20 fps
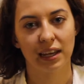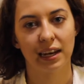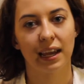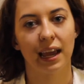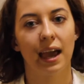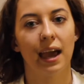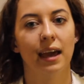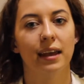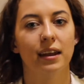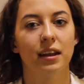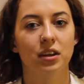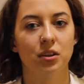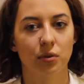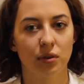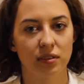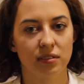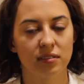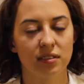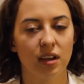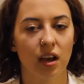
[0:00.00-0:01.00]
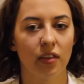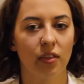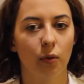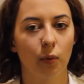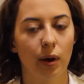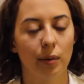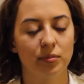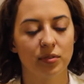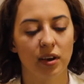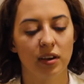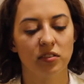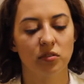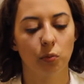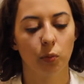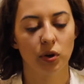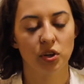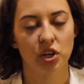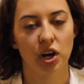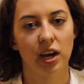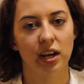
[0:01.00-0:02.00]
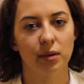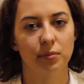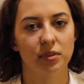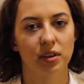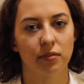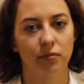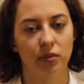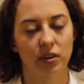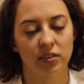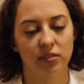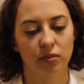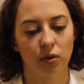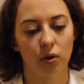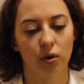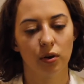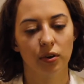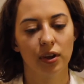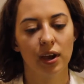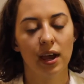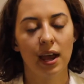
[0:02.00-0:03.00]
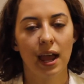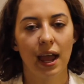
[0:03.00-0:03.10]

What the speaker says: it again, and you can see on the websites which items have resold,